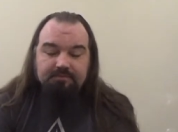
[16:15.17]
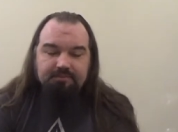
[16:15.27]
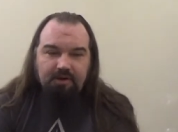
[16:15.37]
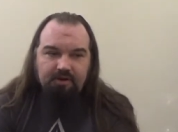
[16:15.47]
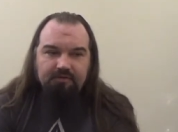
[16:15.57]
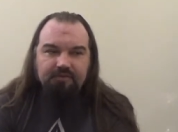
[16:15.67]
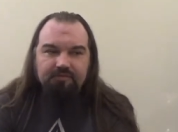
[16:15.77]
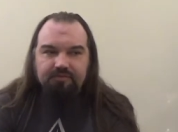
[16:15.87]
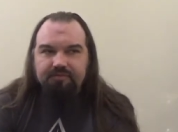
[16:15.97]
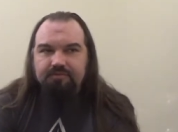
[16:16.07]
Part of this
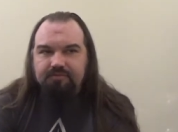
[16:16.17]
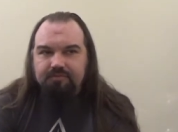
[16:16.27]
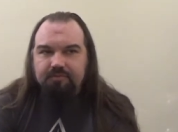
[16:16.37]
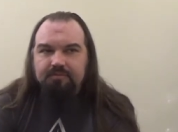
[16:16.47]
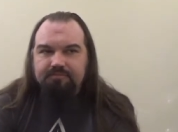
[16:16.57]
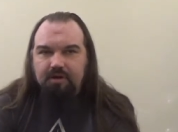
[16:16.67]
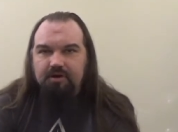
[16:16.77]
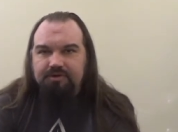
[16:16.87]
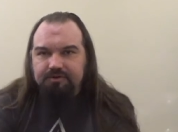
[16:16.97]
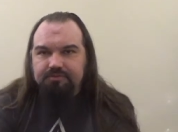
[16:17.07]
was in
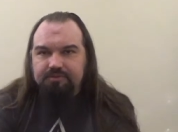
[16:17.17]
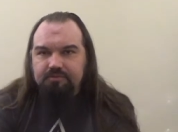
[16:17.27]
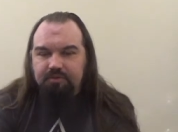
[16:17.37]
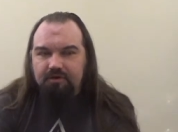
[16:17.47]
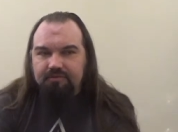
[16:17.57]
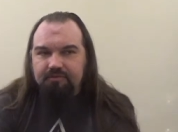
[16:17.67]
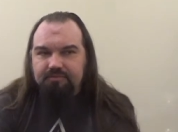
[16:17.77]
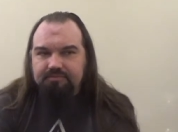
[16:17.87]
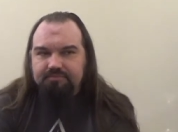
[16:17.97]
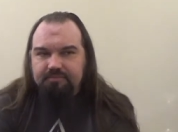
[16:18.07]
part due. Part of this was
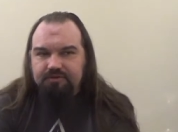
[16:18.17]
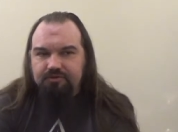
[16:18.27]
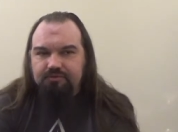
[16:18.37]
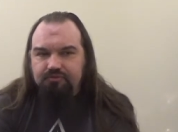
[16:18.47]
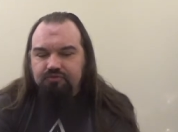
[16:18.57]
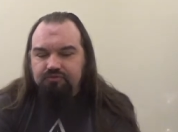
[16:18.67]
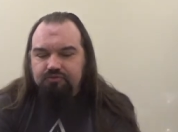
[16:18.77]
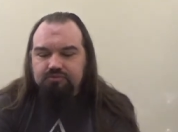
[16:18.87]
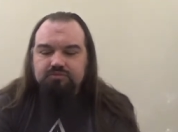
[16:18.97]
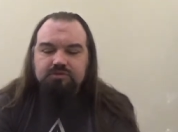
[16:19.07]
due
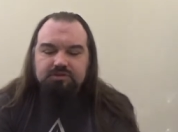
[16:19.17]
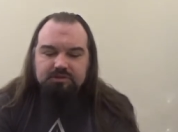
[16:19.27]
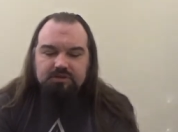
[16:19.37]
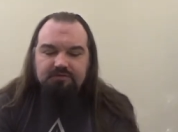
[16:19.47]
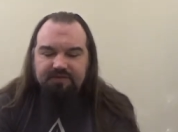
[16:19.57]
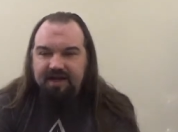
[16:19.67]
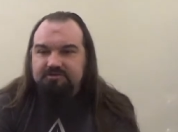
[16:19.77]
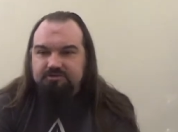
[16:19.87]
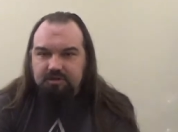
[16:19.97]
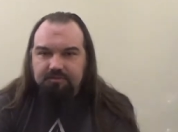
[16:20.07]
to
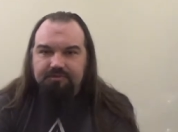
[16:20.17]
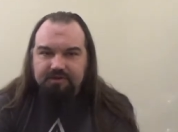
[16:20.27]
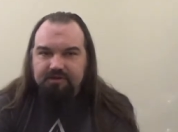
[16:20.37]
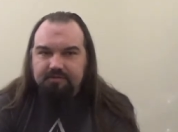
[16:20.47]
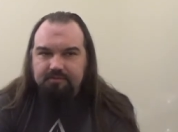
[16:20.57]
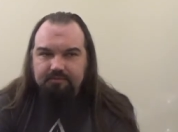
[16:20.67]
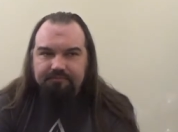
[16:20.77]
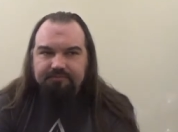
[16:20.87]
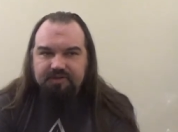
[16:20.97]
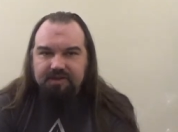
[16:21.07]
financial troubles that
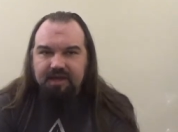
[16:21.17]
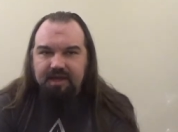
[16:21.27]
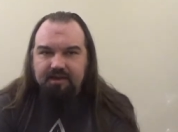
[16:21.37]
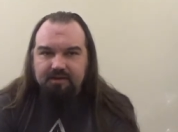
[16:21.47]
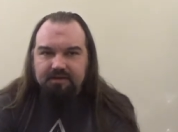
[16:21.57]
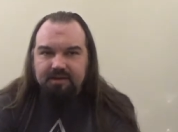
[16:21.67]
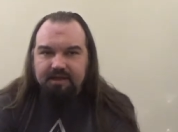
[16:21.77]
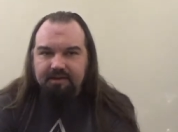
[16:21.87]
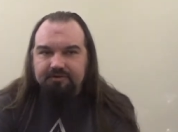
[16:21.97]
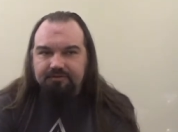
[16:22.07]
Takei and,
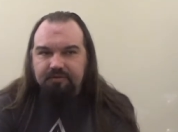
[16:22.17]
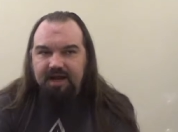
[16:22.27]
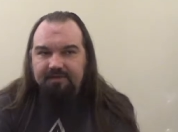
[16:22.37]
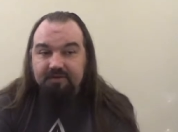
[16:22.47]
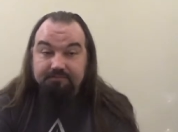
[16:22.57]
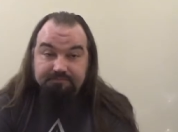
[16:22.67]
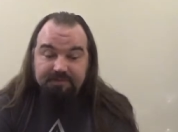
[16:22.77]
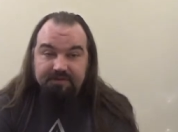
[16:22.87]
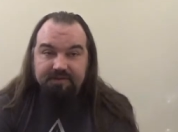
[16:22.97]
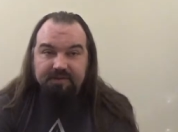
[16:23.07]
and Nichols were having
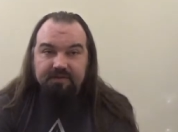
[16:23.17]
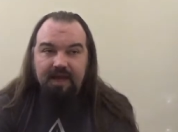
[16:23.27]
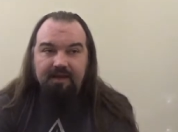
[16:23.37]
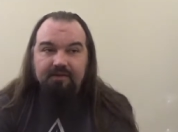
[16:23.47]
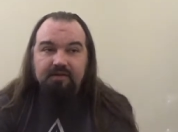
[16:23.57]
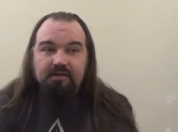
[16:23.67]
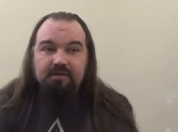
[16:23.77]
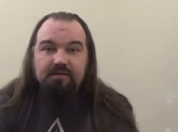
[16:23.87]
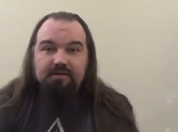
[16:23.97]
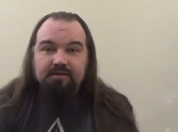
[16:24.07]
in the at,
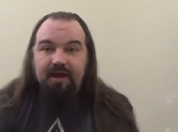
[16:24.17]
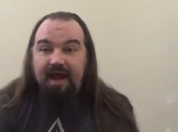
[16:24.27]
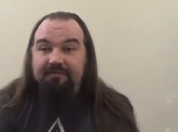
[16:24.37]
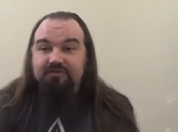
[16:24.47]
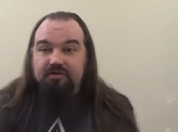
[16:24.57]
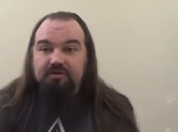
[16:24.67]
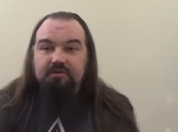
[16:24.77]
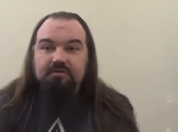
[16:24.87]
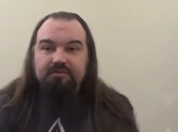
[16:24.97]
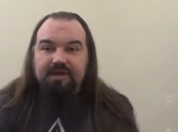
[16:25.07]
you know,
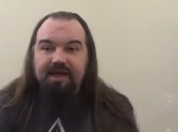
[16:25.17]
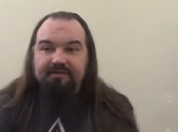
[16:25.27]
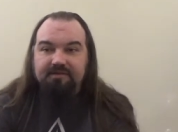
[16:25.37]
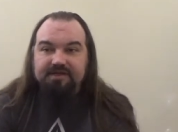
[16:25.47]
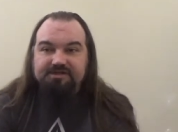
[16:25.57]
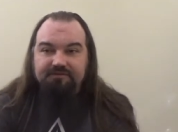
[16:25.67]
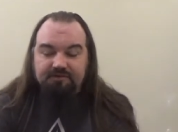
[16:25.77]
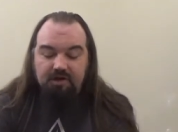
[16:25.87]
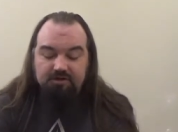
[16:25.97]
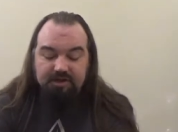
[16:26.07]
after the cancellation of
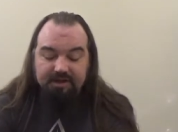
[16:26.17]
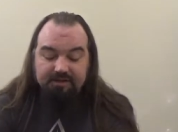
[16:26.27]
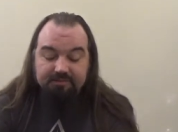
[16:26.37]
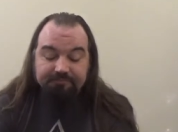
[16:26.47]
Star Trek.